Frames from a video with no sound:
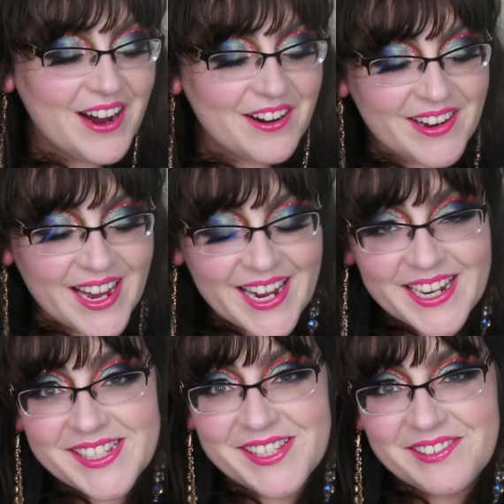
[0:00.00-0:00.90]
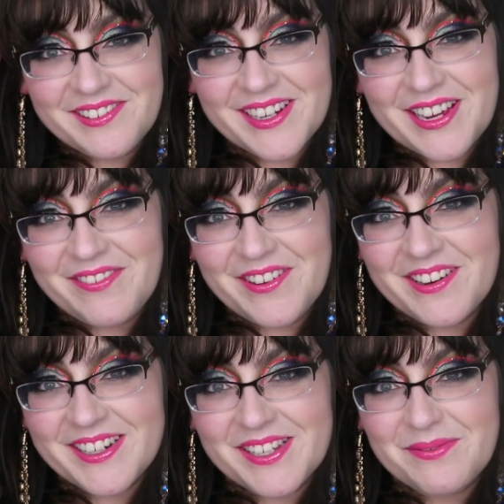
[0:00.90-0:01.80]
Okay, so if you
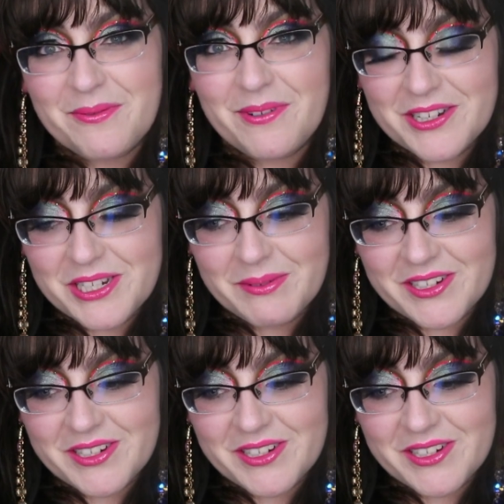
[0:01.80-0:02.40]
guys have been watching